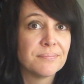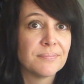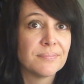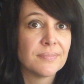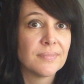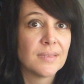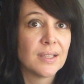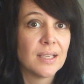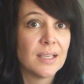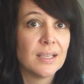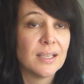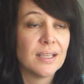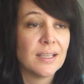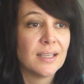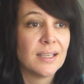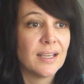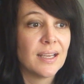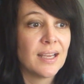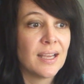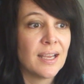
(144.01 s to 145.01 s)
Wow.
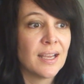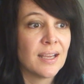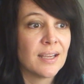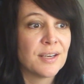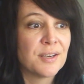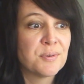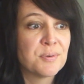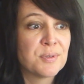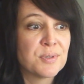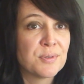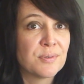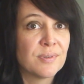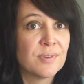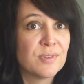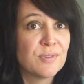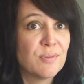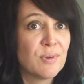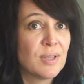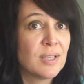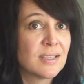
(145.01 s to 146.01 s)
And it was it
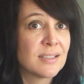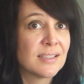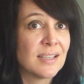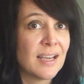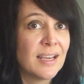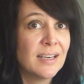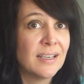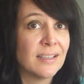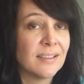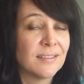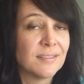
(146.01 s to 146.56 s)
was really exciting.